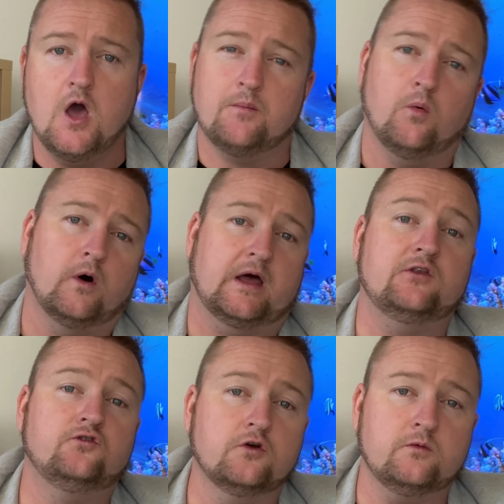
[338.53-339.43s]
But what I
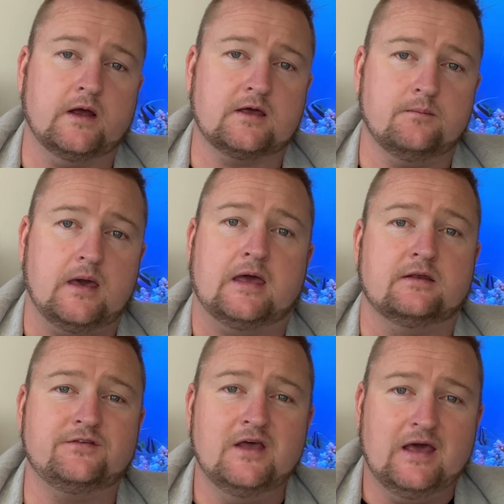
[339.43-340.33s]
do
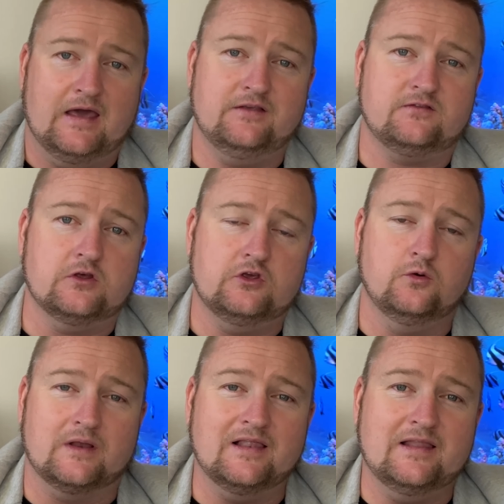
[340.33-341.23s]
recommend is that you
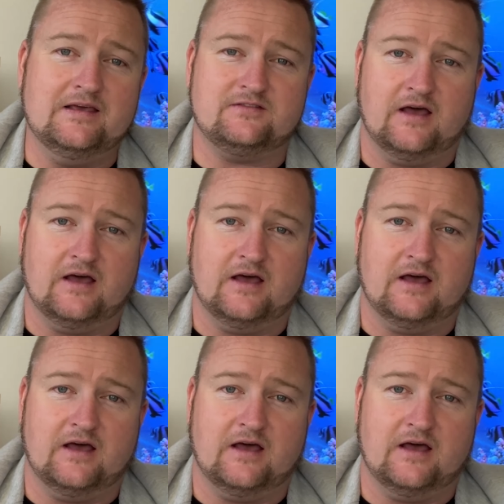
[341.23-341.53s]
at least